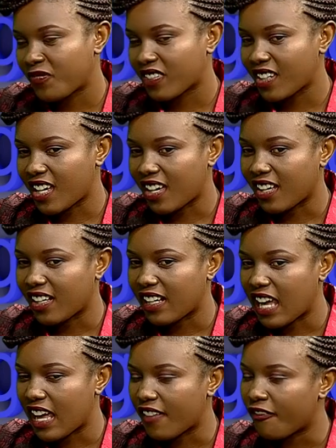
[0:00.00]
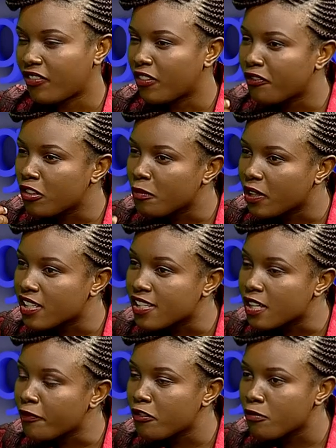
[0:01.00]
Yeah, the film, the
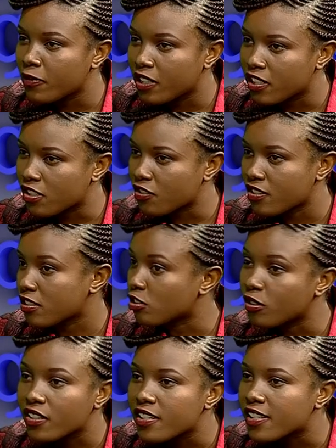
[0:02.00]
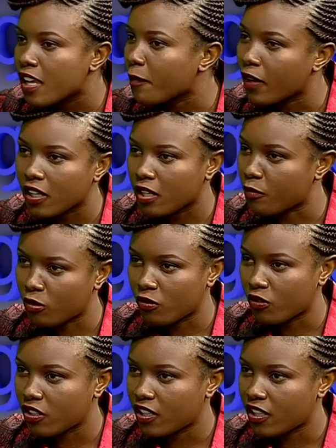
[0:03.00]
Zim film industry is not the same anymore.